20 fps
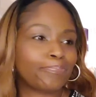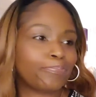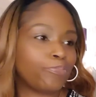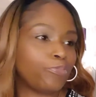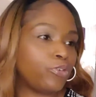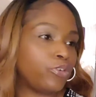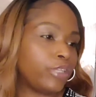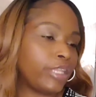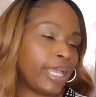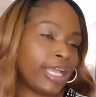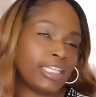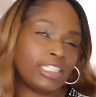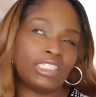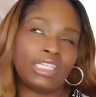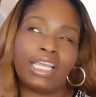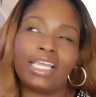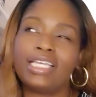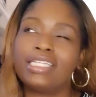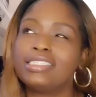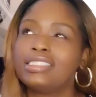Will that
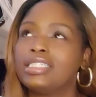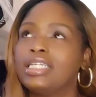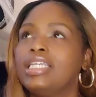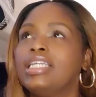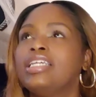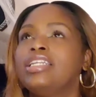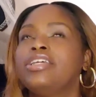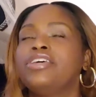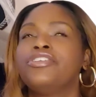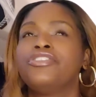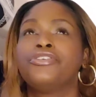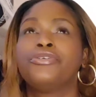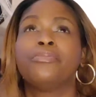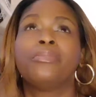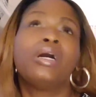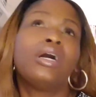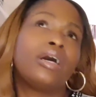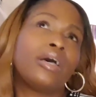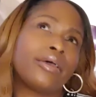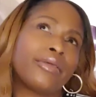change in another
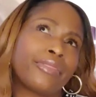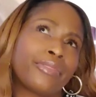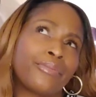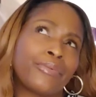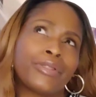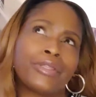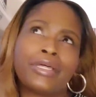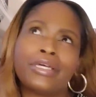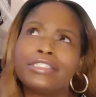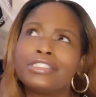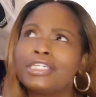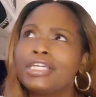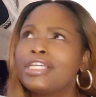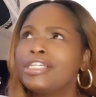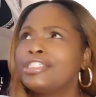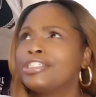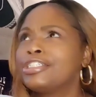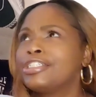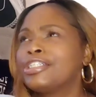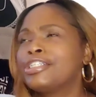month? Will that
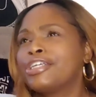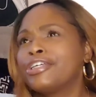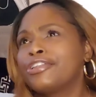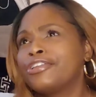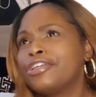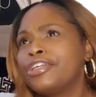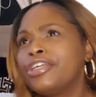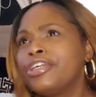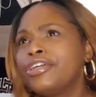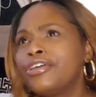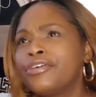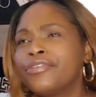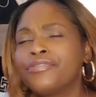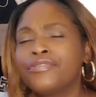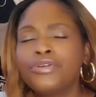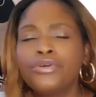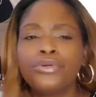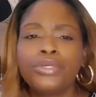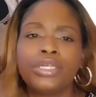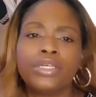change in another year, a
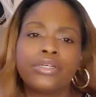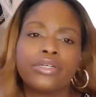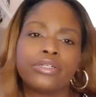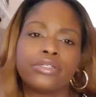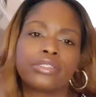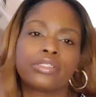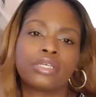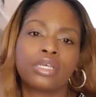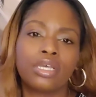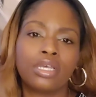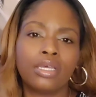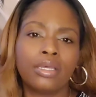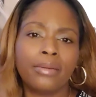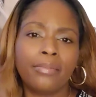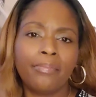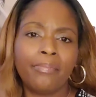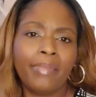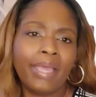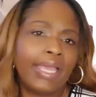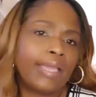few years?
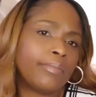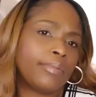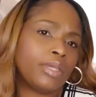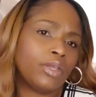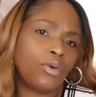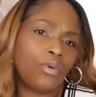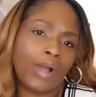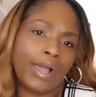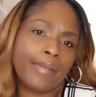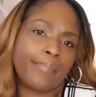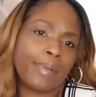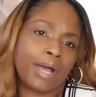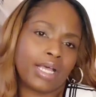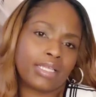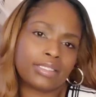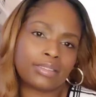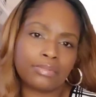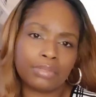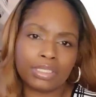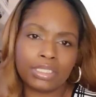Maybe, quite
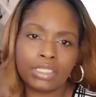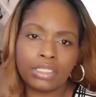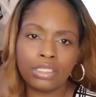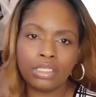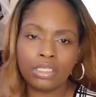possibly.